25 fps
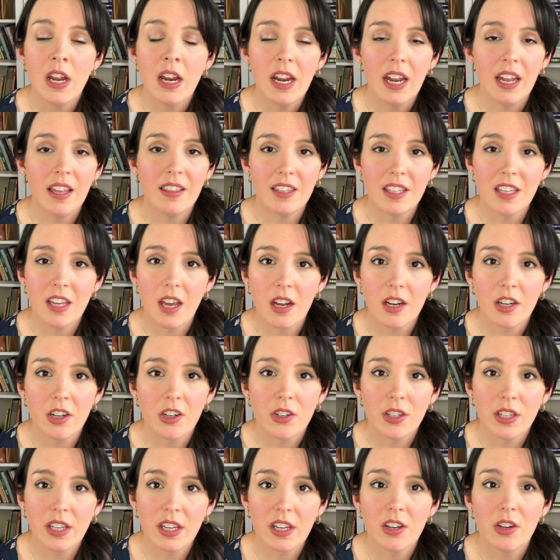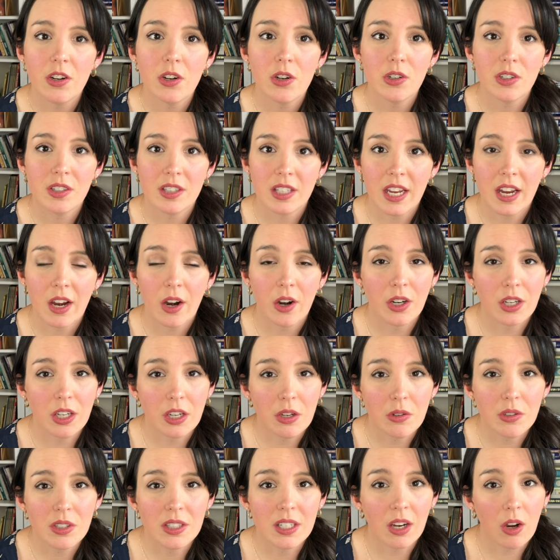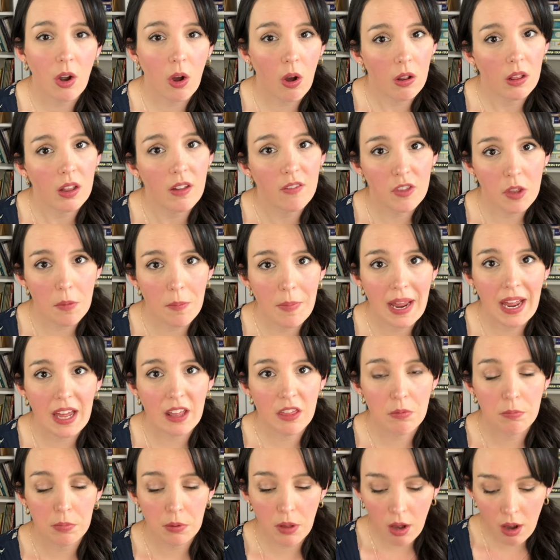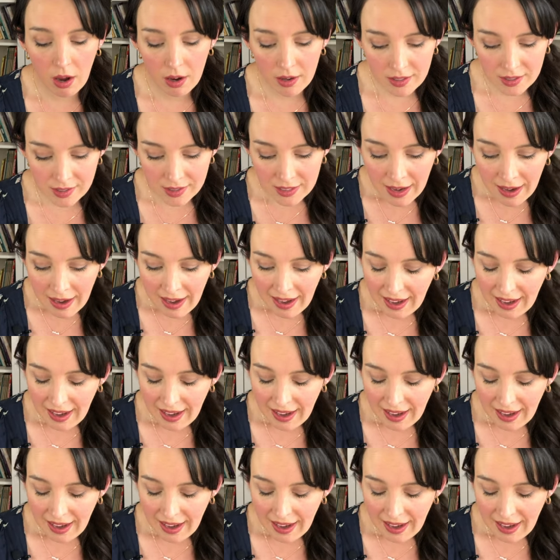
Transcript: In the younger years, they are using all of the math blocks.